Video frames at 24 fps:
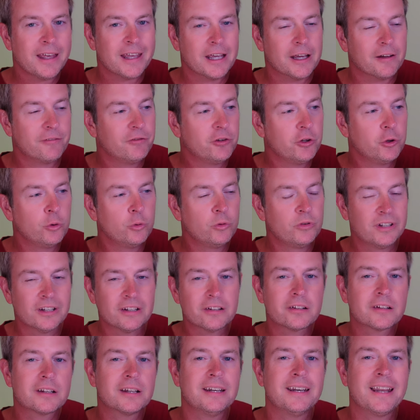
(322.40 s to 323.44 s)
If you
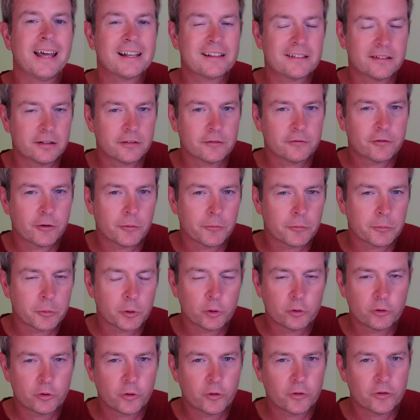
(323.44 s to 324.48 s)
disconnect from the
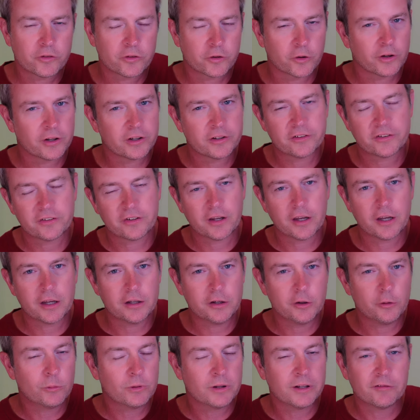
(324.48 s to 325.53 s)
Bluetooth, so let's say
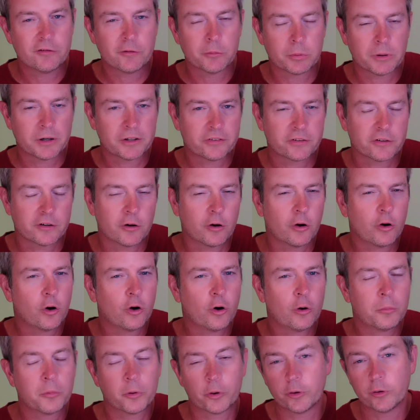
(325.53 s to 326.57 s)
you leave the bracelet at
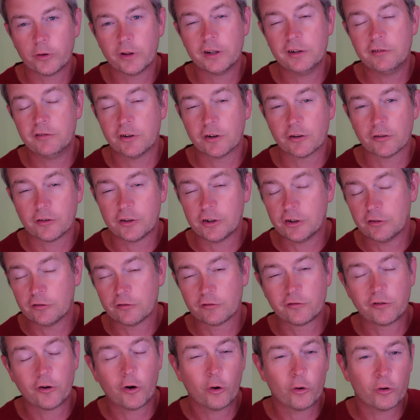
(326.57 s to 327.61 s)
home or you leave your, your
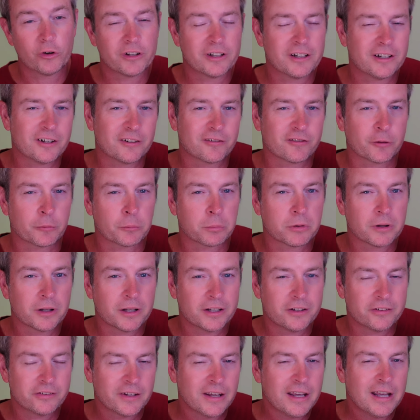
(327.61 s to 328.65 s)
phone at a different
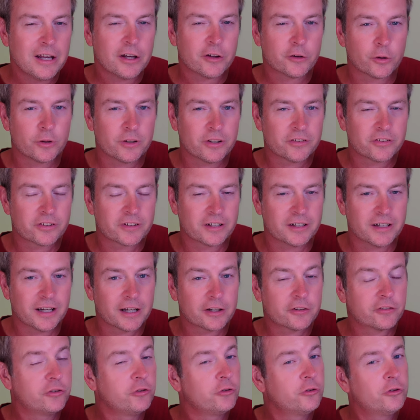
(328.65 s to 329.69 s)
place, so it
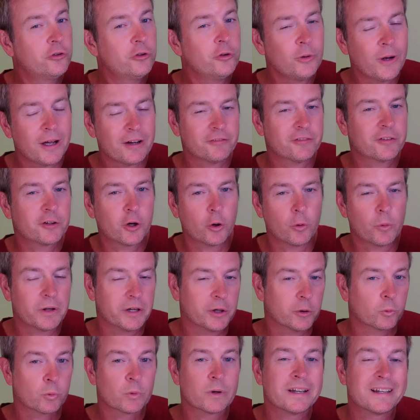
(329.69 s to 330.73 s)
disconnects, you do have to go in
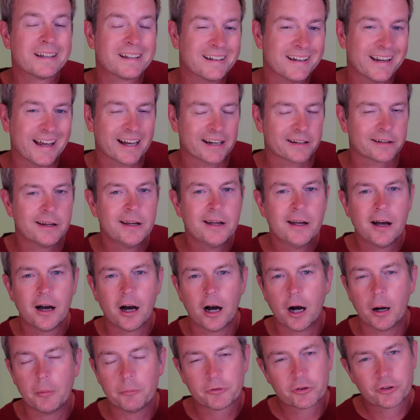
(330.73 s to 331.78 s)
and reconnect.
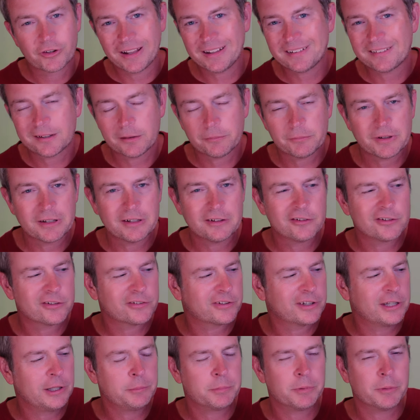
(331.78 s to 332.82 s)
Um, so that's something to
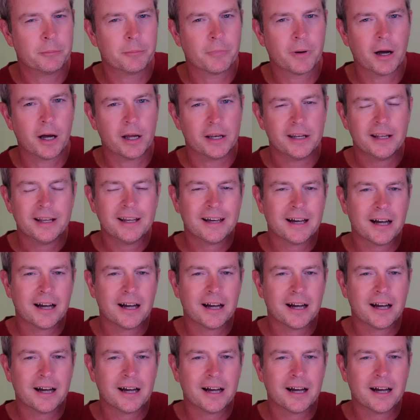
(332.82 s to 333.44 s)
just keep in mind.